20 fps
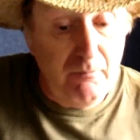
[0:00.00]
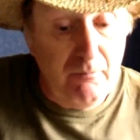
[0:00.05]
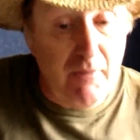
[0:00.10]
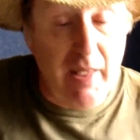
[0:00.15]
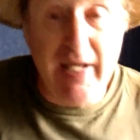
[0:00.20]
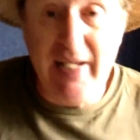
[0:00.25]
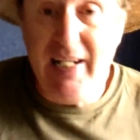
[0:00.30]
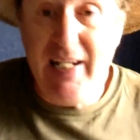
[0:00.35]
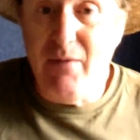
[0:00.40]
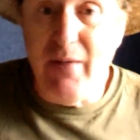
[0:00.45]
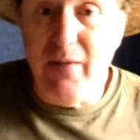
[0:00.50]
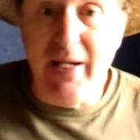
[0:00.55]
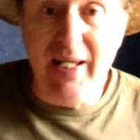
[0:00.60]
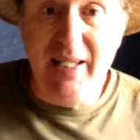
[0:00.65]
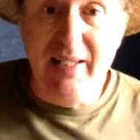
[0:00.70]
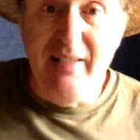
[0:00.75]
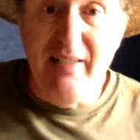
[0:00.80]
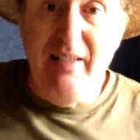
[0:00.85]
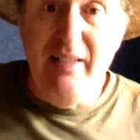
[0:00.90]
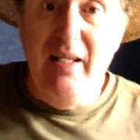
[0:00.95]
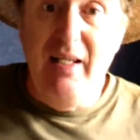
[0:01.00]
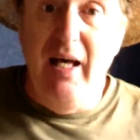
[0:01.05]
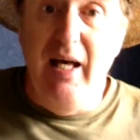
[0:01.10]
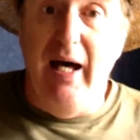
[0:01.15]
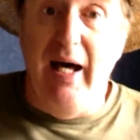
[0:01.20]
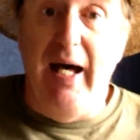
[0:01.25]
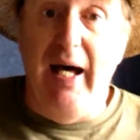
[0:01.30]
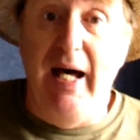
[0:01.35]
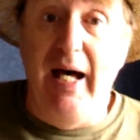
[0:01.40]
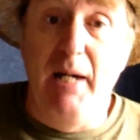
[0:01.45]
Anyway,
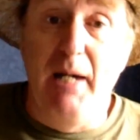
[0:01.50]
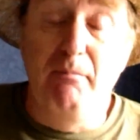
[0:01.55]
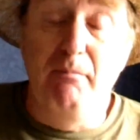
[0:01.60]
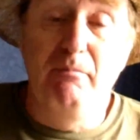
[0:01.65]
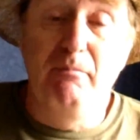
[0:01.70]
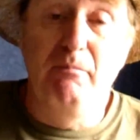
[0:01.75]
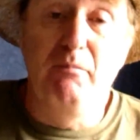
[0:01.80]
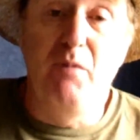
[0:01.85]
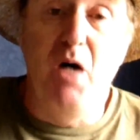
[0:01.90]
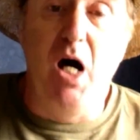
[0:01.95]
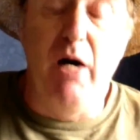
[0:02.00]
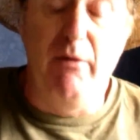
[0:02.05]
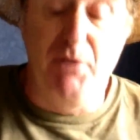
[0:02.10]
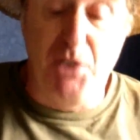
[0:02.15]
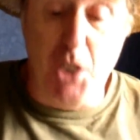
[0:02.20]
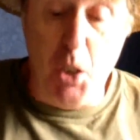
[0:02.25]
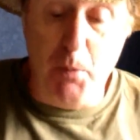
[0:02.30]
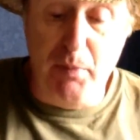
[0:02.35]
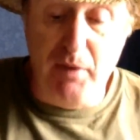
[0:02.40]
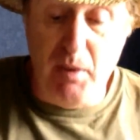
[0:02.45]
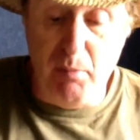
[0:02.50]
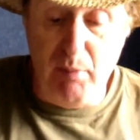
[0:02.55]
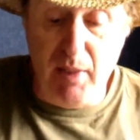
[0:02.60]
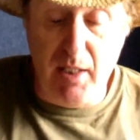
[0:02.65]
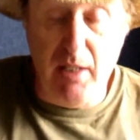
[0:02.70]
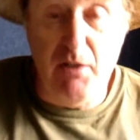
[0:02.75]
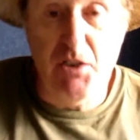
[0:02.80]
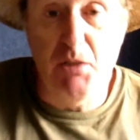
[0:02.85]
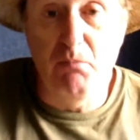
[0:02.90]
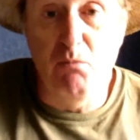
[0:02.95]
um, I was hoping to bring
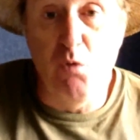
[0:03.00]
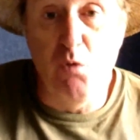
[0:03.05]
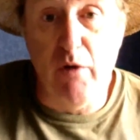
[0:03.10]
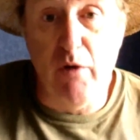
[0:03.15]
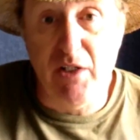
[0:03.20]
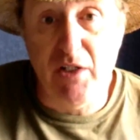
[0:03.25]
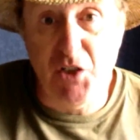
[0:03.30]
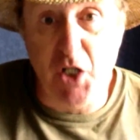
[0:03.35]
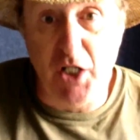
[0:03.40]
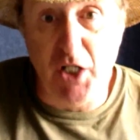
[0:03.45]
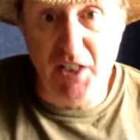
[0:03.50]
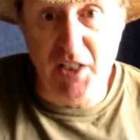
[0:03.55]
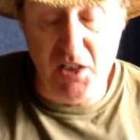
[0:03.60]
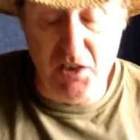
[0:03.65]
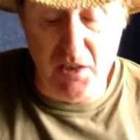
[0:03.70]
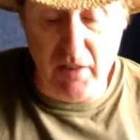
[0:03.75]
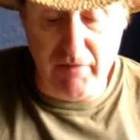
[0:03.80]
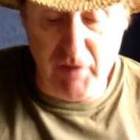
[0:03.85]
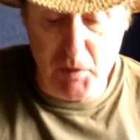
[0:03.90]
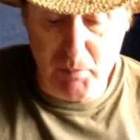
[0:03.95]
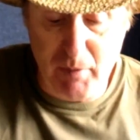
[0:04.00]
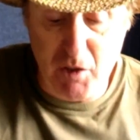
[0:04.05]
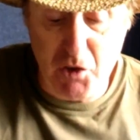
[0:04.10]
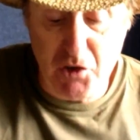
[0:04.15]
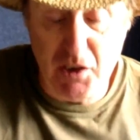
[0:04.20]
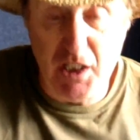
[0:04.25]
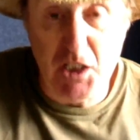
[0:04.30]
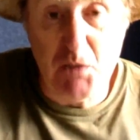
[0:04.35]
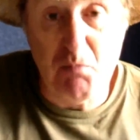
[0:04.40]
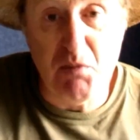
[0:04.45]
you some more exciting stuff,
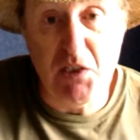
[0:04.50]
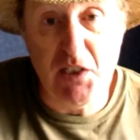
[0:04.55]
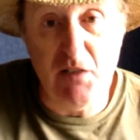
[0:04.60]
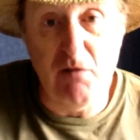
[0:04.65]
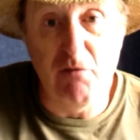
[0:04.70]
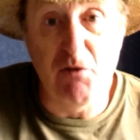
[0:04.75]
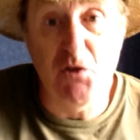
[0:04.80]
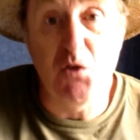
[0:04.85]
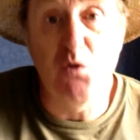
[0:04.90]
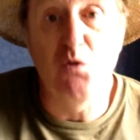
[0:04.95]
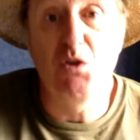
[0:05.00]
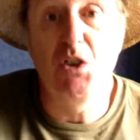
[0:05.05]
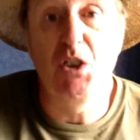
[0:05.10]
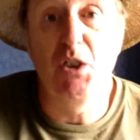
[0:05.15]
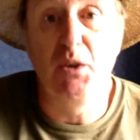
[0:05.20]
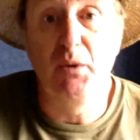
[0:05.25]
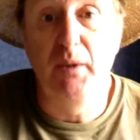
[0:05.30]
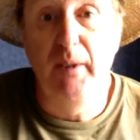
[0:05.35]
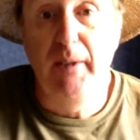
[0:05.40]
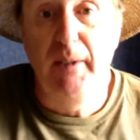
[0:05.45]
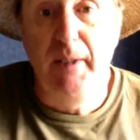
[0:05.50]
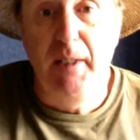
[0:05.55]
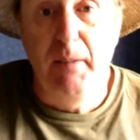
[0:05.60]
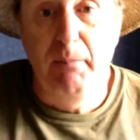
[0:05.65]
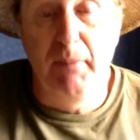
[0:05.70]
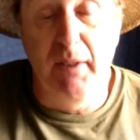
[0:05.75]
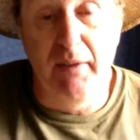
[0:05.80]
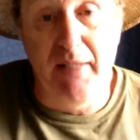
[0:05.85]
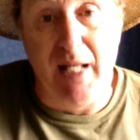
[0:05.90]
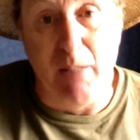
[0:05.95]
especially some silvers or two,
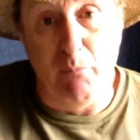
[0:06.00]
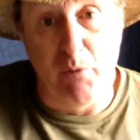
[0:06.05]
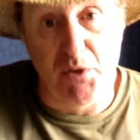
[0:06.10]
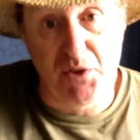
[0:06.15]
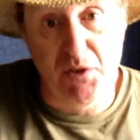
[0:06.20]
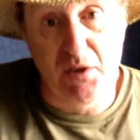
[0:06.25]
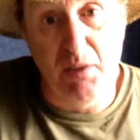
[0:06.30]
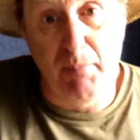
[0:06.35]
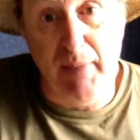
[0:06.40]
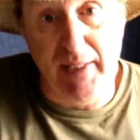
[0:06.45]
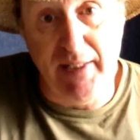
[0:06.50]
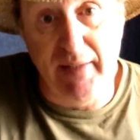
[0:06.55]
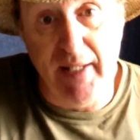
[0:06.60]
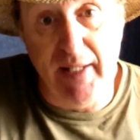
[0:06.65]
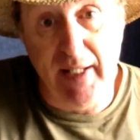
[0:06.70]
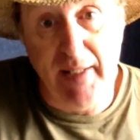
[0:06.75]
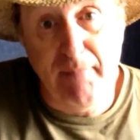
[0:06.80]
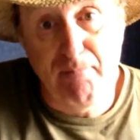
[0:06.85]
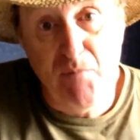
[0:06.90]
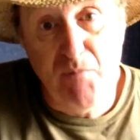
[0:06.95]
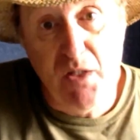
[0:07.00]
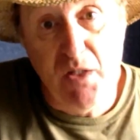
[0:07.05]
but that wasn't to be today.